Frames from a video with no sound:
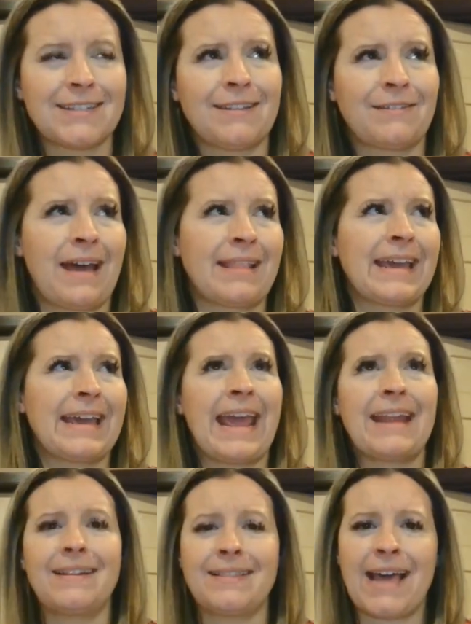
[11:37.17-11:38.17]
Still got like
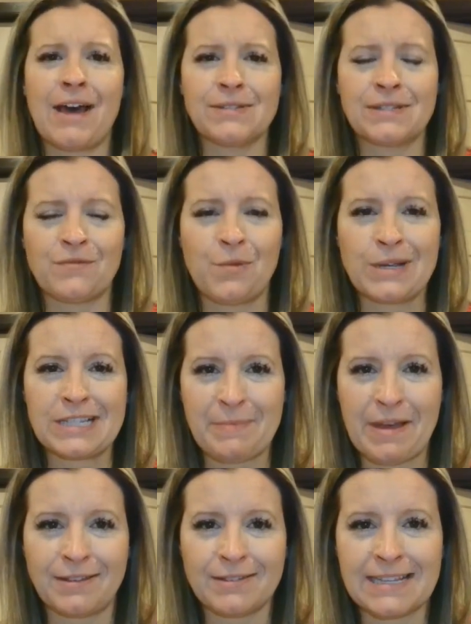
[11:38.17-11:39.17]
eight thousand
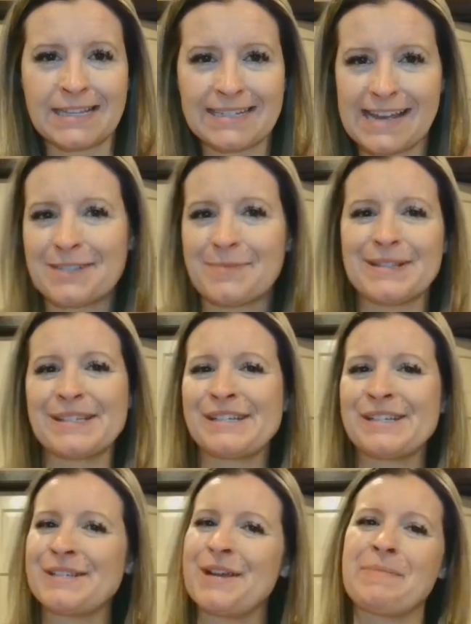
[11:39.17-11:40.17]
voicemails and text
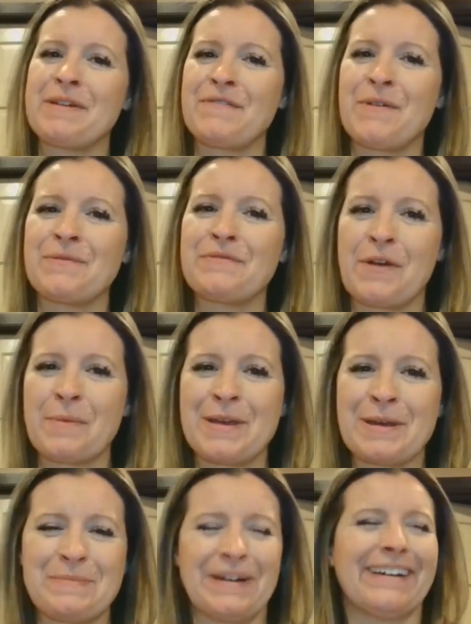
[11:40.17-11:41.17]
messages on my phone from
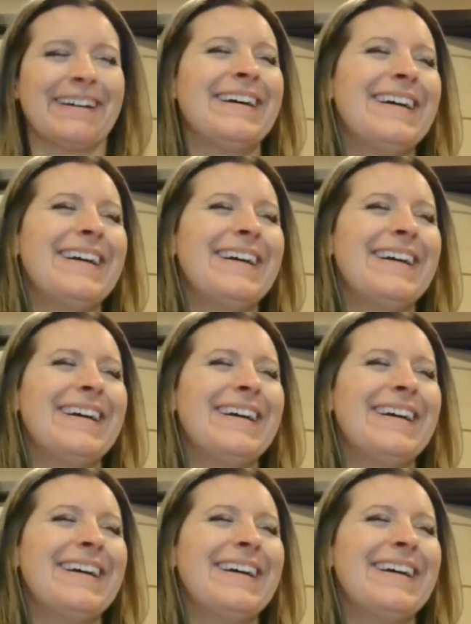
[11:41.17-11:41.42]
him.